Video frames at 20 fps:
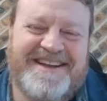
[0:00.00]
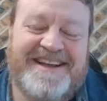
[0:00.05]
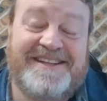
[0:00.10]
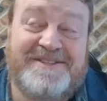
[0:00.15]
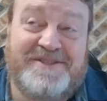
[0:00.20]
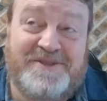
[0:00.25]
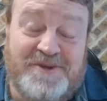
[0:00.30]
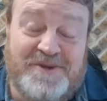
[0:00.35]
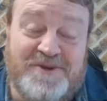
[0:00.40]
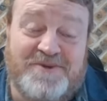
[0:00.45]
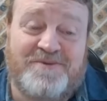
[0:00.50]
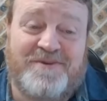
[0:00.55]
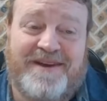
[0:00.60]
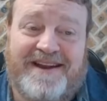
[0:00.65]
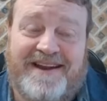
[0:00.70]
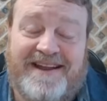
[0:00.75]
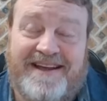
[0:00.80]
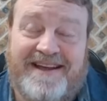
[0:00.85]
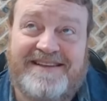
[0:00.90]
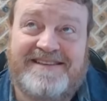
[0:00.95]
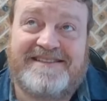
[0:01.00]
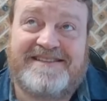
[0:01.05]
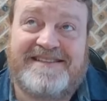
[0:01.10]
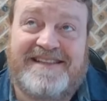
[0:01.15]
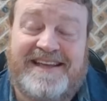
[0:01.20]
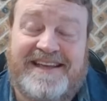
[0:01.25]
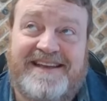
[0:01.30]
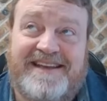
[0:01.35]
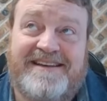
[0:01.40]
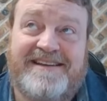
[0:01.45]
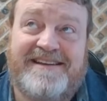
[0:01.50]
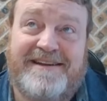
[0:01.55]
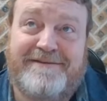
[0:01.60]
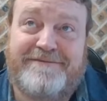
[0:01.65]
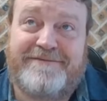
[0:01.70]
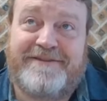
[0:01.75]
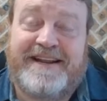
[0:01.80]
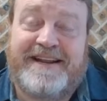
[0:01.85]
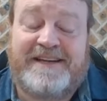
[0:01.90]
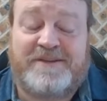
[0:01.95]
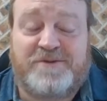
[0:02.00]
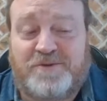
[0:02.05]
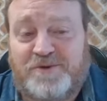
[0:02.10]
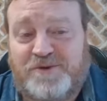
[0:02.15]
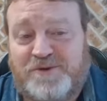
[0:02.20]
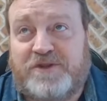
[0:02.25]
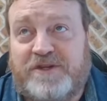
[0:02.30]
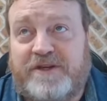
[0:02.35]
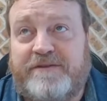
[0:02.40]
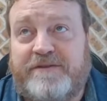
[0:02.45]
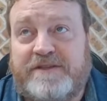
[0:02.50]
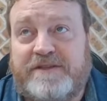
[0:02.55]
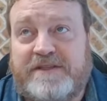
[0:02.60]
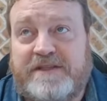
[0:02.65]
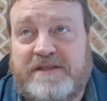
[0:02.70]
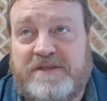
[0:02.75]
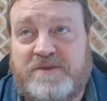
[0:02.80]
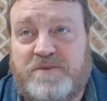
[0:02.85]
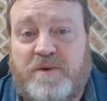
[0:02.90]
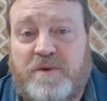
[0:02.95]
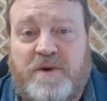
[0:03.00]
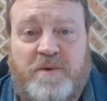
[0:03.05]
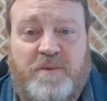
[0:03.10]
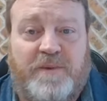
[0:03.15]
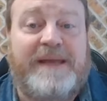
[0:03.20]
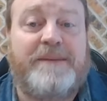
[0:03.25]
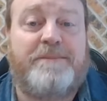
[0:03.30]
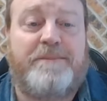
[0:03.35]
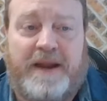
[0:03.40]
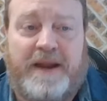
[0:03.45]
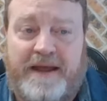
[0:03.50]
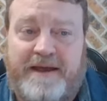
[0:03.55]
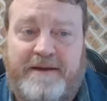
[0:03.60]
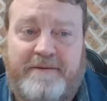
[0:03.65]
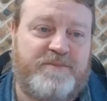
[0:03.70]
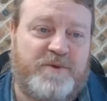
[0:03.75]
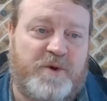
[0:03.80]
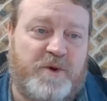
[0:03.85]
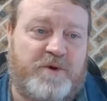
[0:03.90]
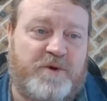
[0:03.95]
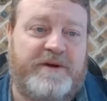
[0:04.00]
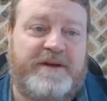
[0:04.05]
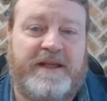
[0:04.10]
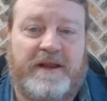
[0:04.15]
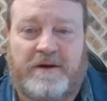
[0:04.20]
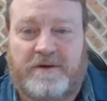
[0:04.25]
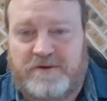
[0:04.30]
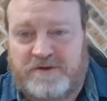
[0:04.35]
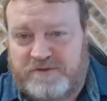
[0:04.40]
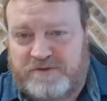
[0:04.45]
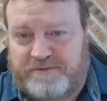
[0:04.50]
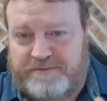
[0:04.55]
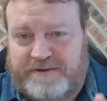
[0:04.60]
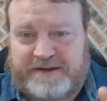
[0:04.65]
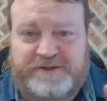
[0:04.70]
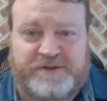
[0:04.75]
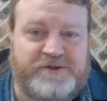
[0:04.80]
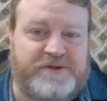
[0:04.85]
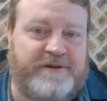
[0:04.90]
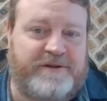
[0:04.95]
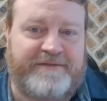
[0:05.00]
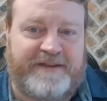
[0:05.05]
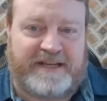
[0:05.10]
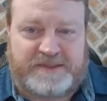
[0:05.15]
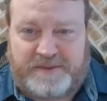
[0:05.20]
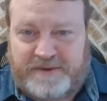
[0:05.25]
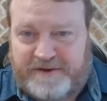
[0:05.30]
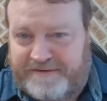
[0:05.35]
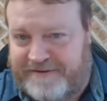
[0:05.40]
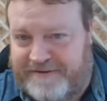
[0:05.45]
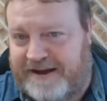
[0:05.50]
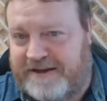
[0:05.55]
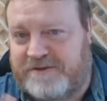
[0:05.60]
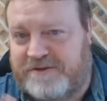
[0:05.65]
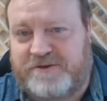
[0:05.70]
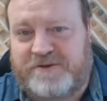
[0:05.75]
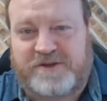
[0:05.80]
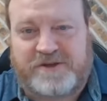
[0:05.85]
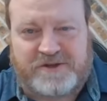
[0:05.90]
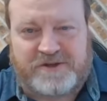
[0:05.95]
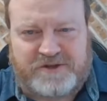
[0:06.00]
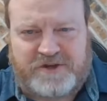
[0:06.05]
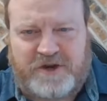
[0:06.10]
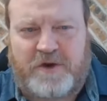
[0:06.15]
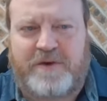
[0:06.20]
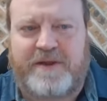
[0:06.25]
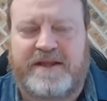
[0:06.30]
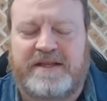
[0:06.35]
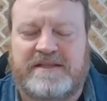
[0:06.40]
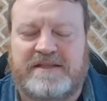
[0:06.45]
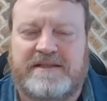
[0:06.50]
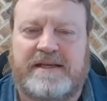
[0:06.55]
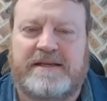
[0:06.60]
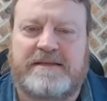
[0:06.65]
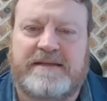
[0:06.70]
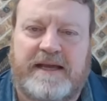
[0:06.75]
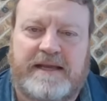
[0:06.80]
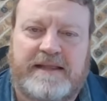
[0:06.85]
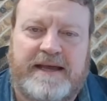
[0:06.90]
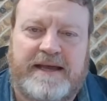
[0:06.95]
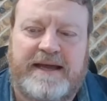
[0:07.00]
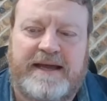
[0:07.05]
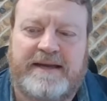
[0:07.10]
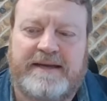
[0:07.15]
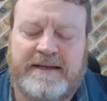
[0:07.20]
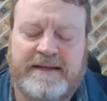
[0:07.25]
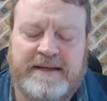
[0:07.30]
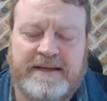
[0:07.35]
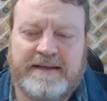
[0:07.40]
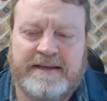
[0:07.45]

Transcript: Until you realize that in financial services where we play, broker dealers, registered investment advisors, custodians, things like that,